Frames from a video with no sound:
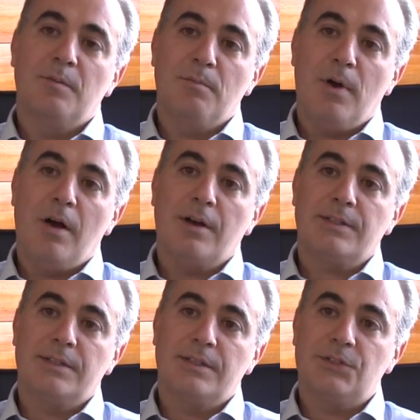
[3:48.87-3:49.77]

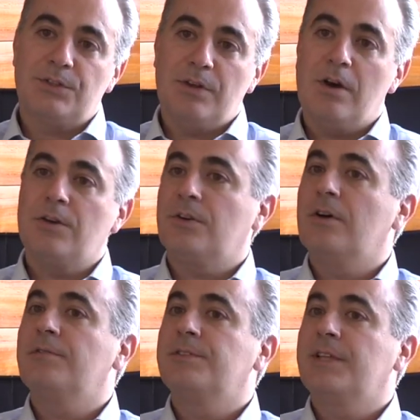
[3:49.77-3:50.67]
marks the start
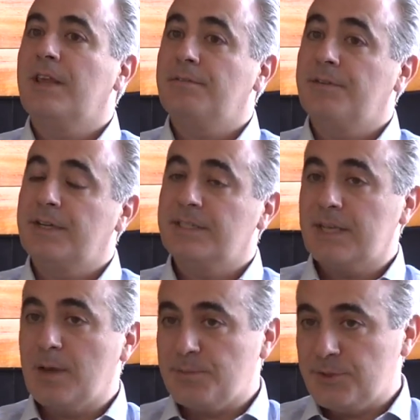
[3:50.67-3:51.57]
of South Africa's
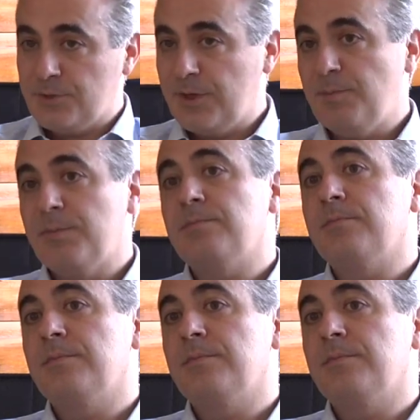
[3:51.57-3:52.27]
upstream